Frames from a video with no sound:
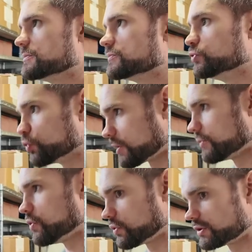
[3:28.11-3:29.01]

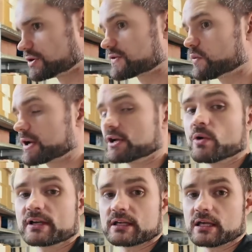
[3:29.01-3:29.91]
normal orders of what I
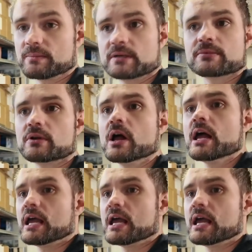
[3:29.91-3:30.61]
know I can get people.